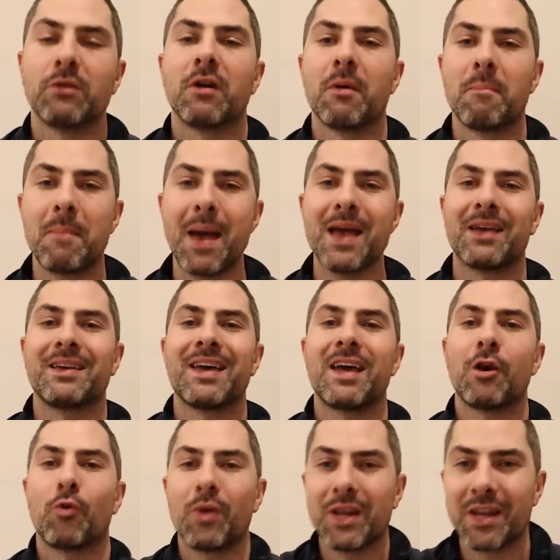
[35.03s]
We've got a Bank of
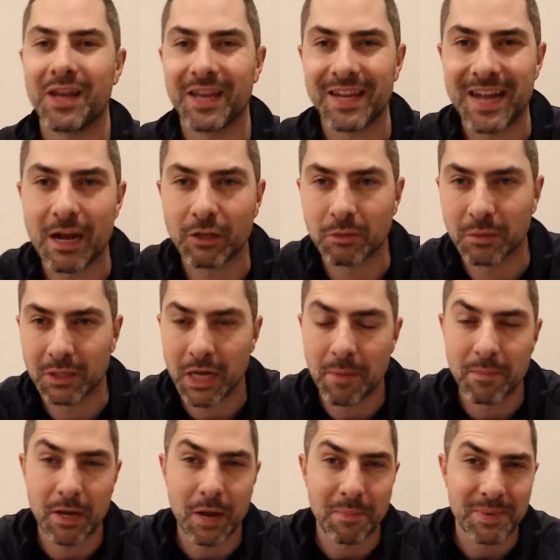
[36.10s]
Canada rate hike announcement
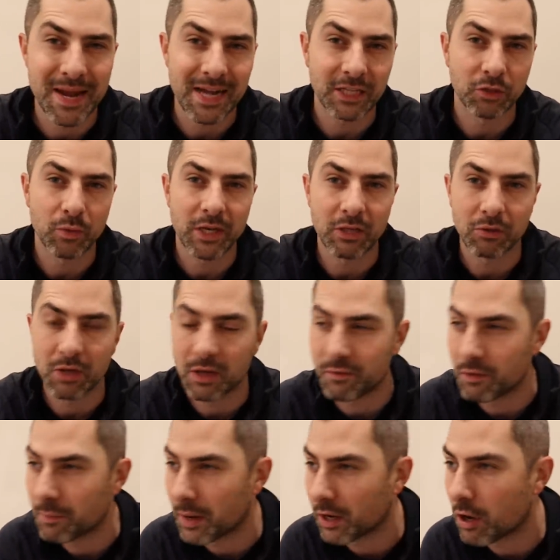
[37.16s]
coming up next week. So, gave
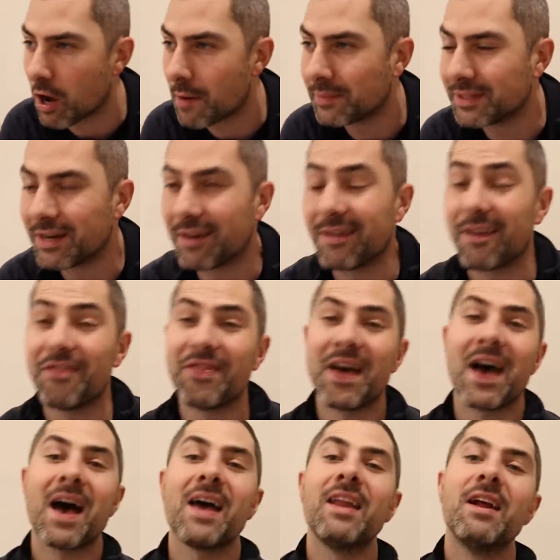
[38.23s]
me my commentary on
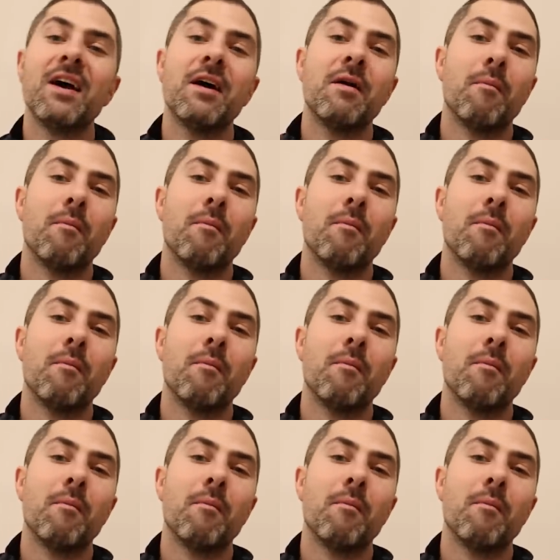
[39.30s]
that.